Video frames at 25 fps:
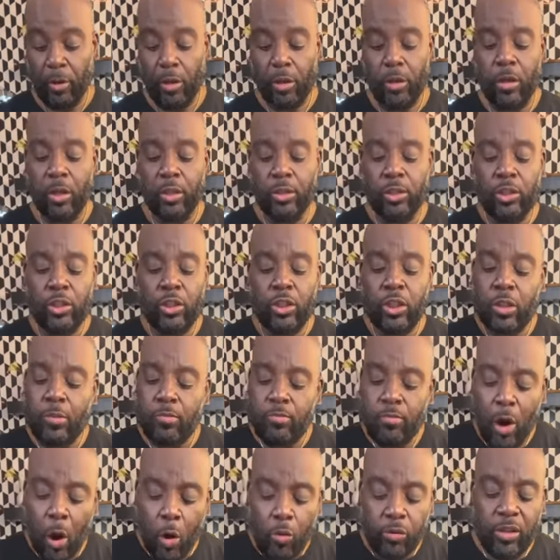the
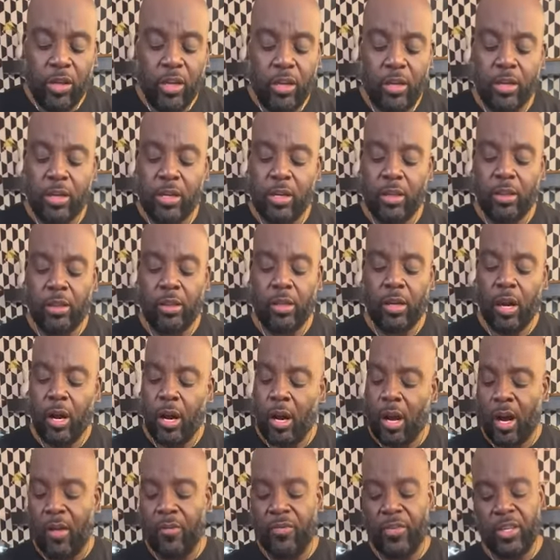smokiness
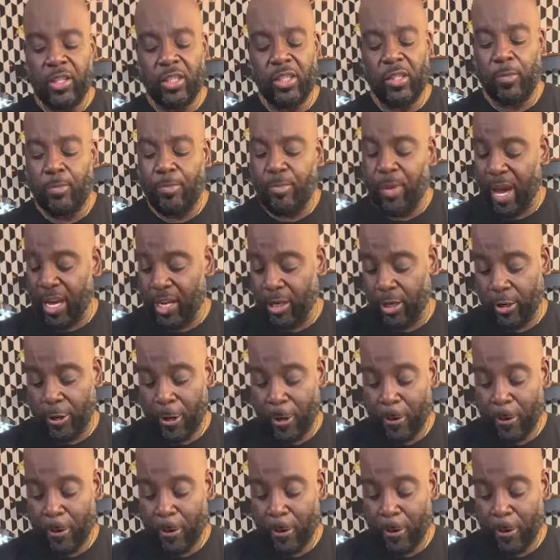of this bacon